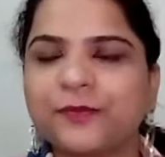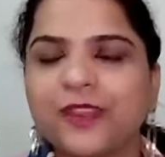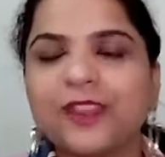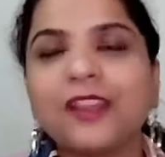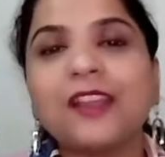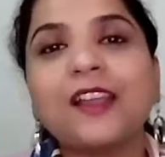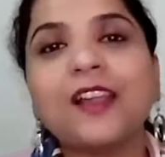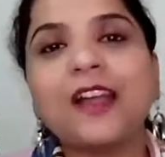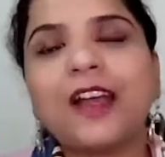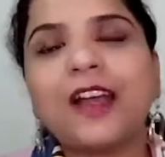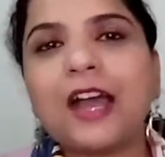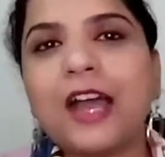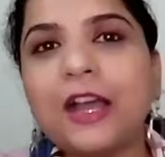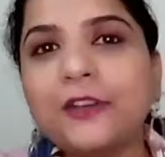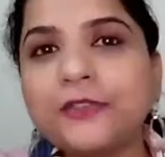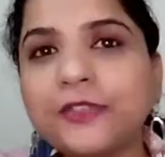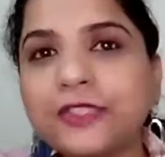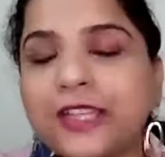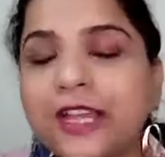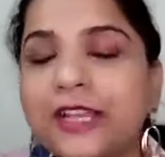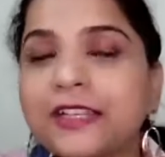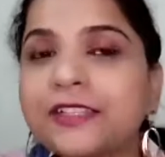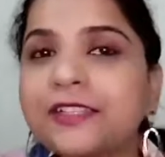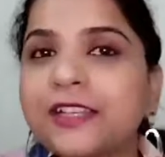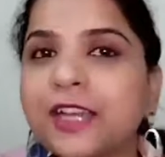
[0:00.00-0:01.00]
After
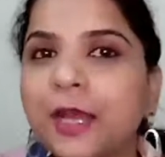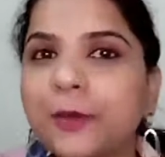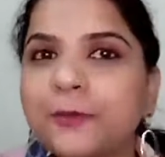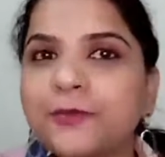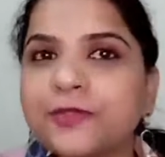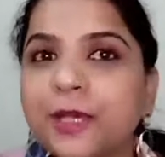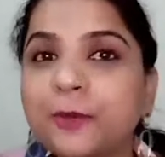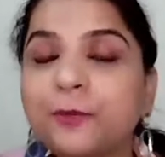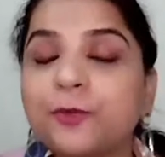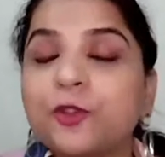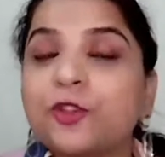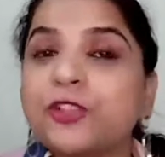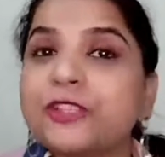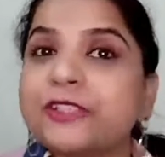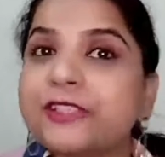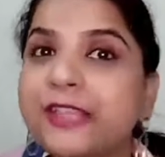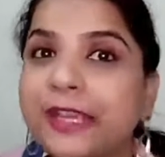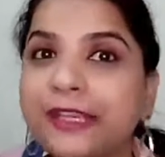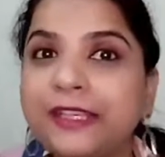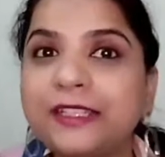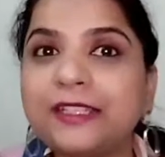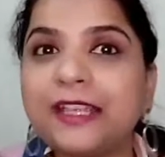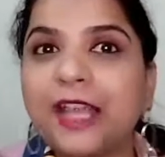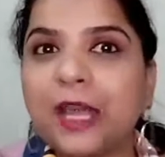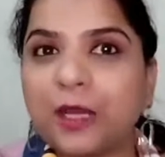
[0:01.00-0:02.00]
that comes up your
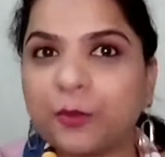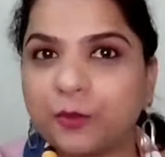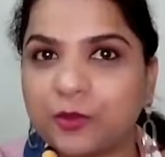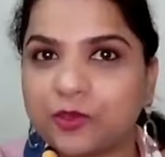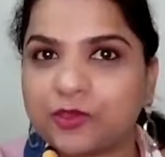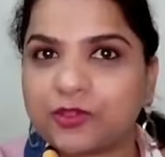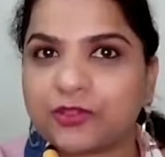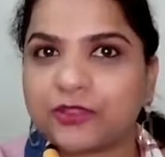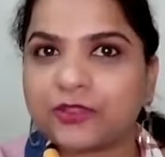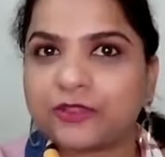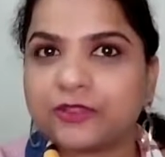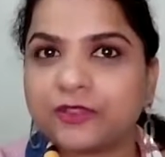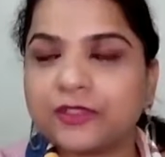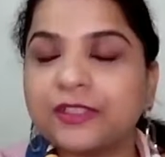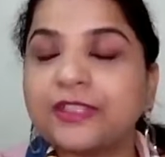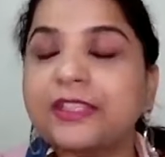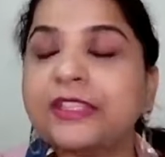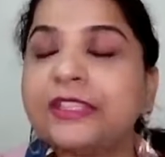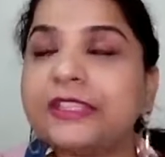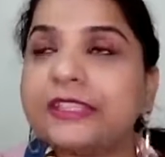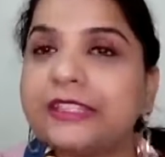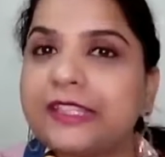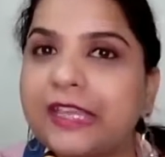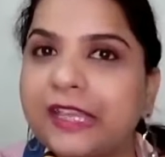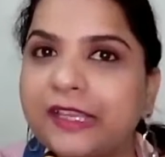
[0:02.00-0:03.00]
sign languages.
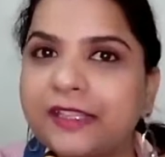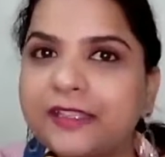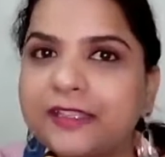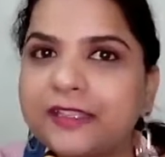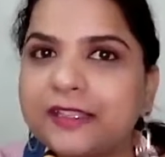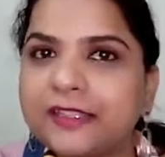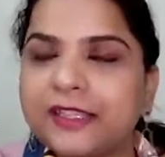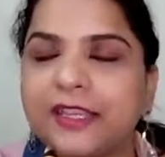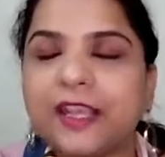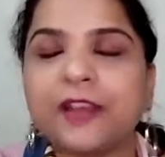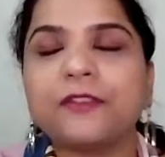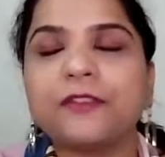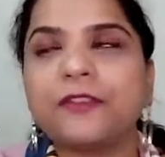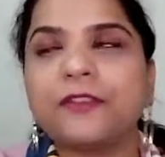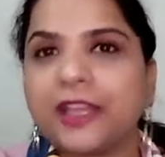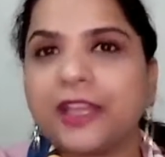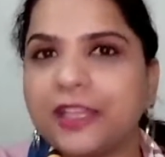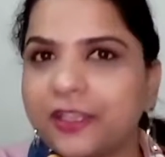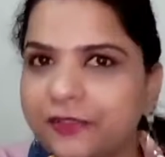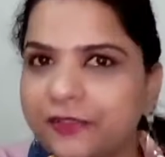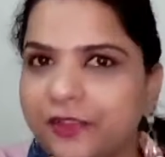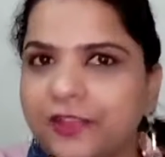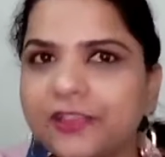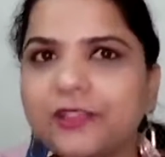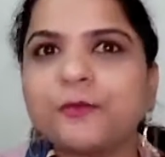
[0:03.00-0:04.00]
Yes, they are very,
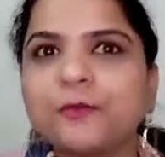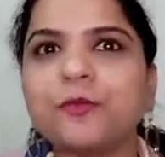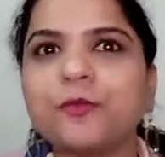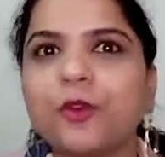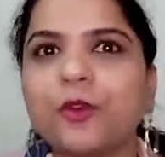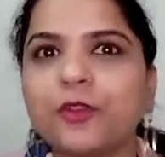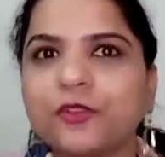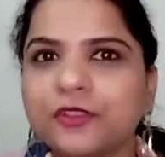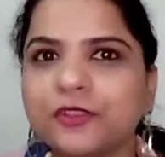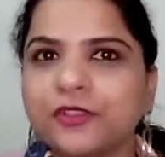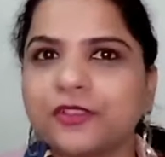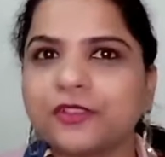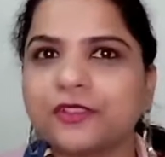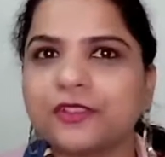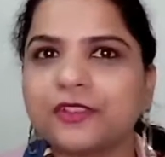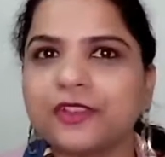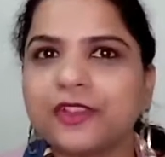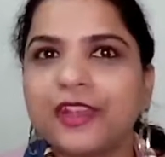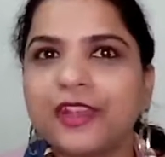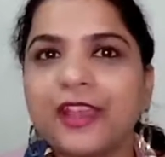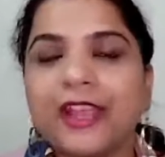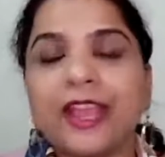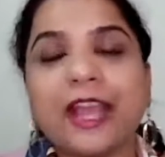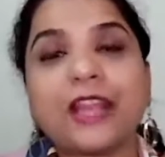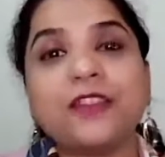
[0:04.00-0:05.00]
very important.
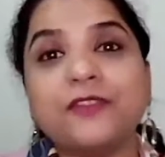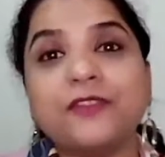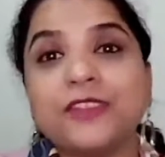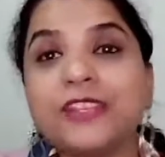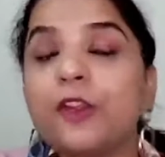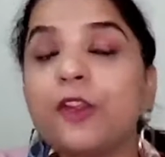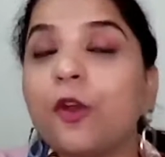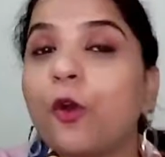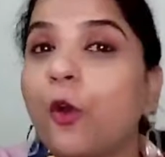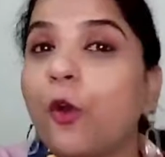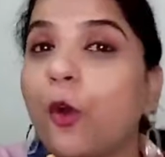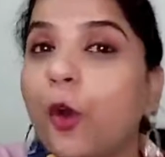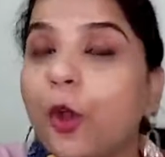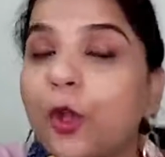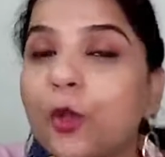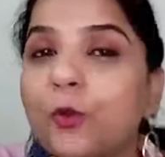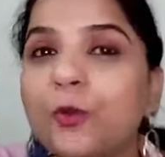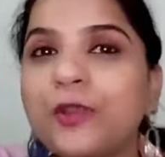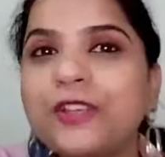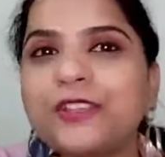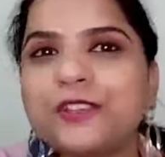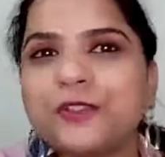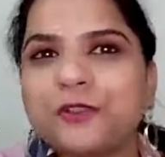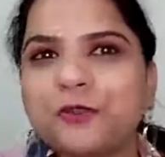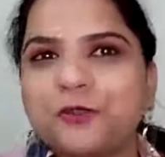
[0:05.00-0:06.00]
And we
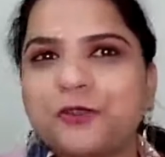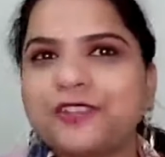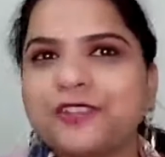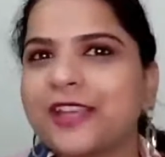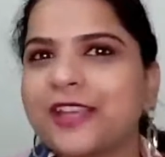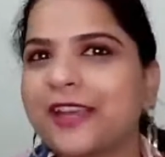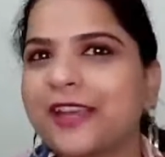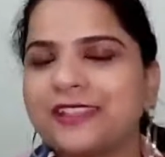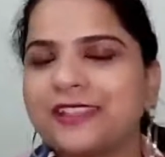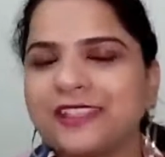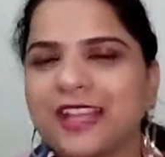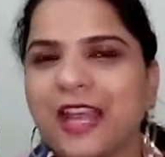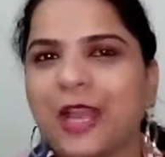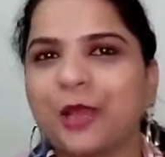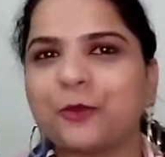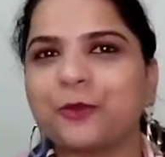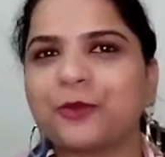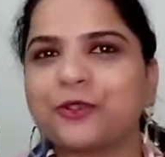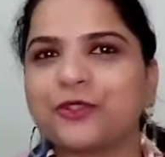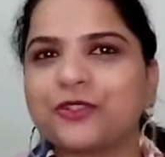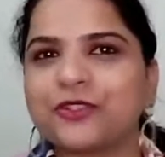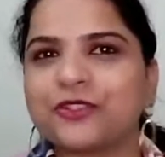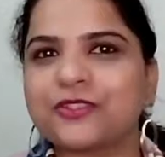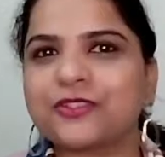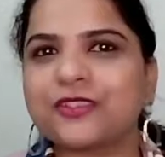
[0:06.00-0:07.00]
always use sign
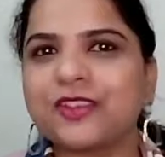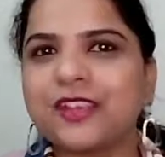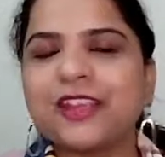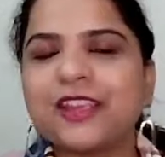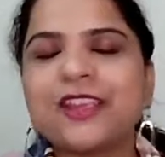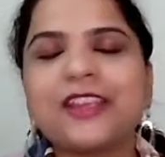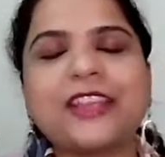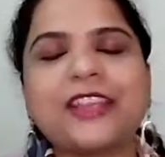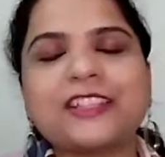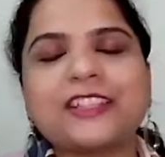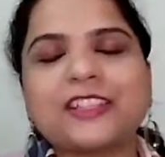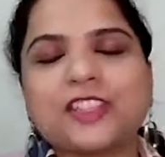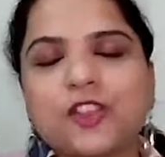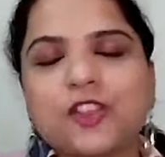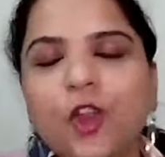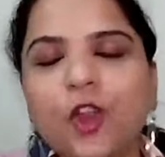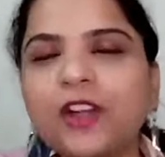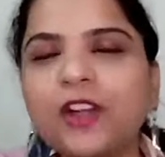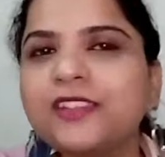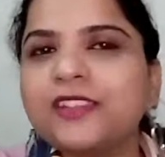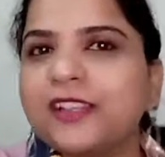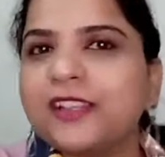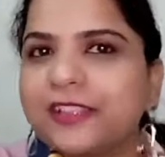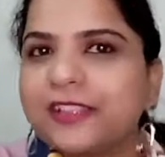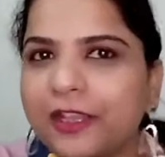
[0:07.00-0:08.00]
languages. It's
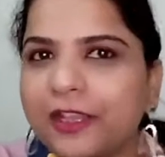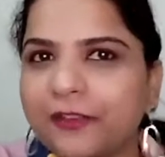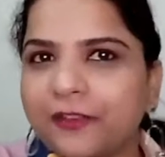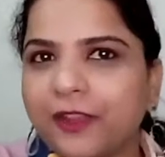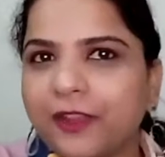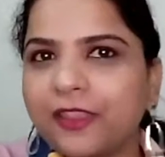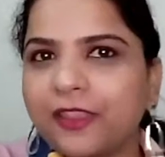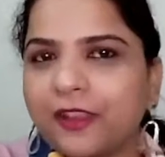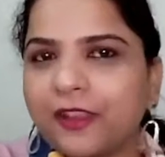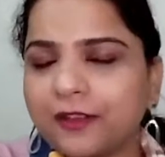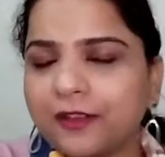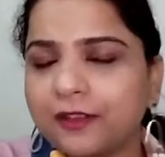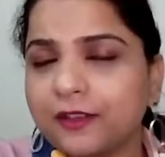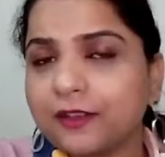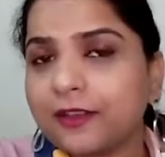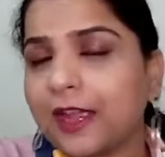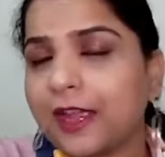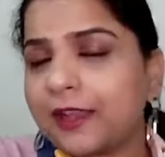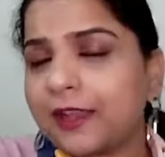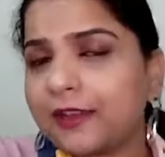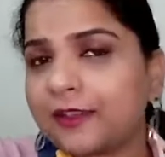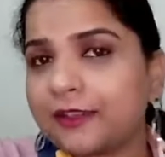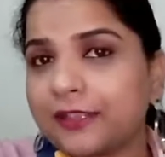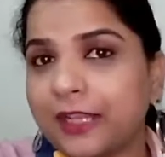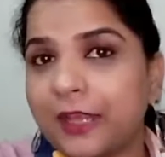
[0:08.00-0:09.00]
not the deaf
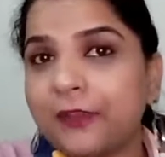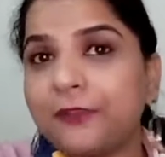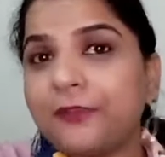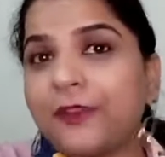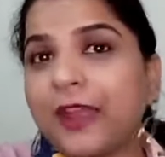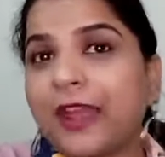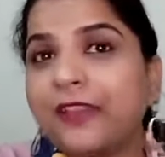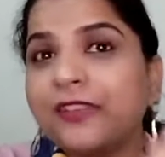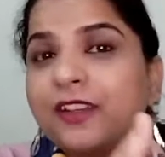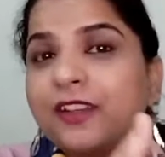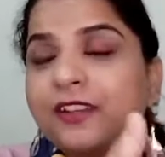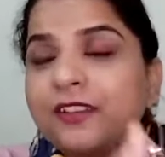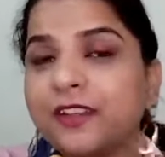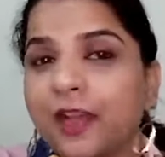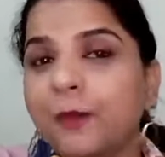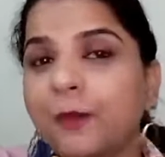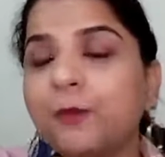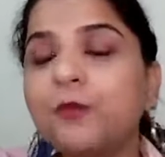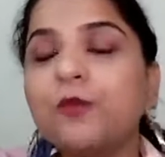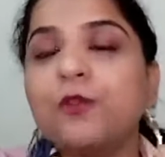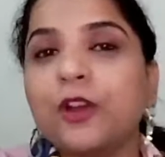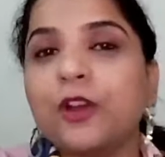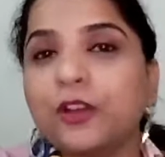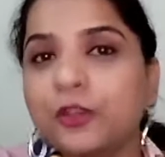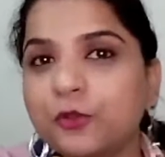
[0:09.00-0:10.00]
and the dumb
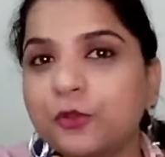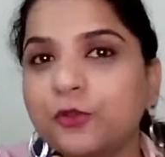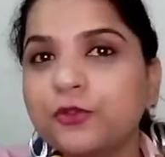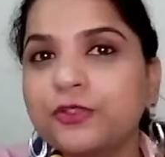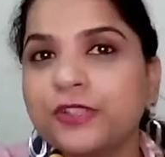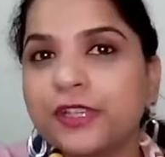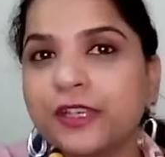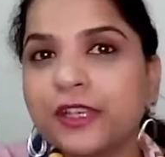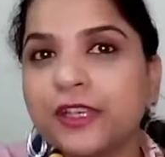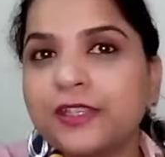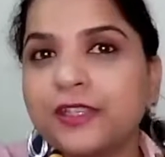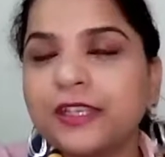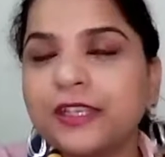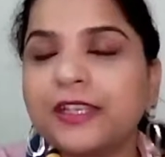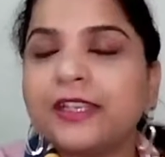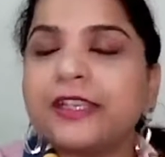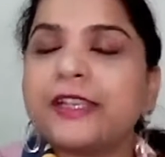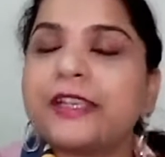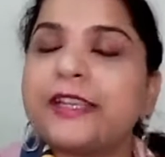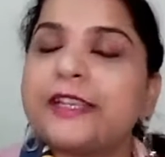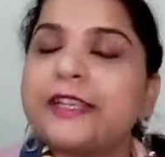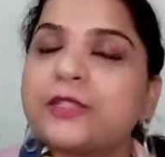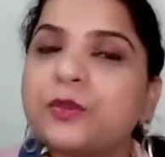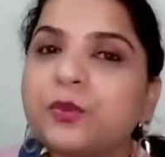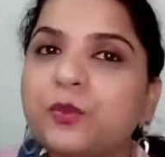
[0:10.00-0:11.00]
who are using it,
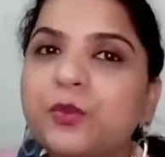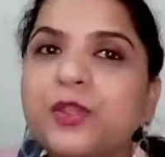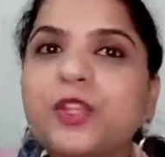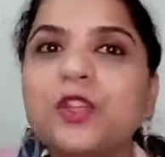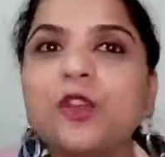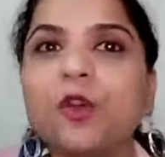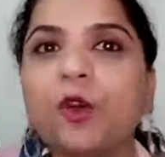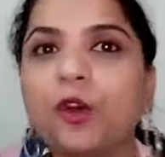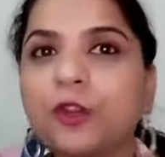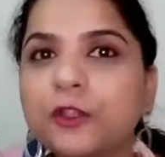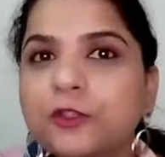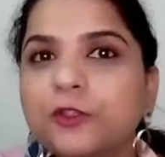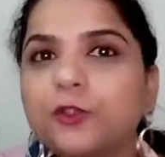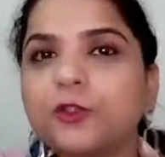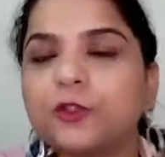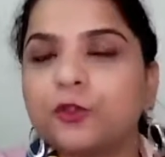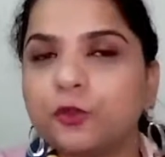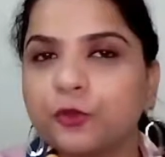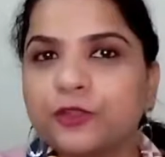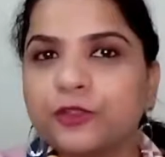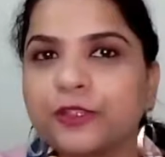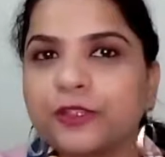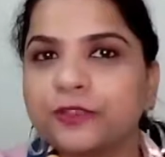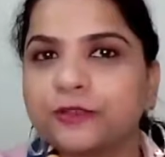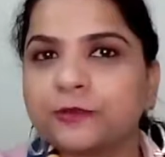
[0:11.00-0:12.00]
it's we also use it.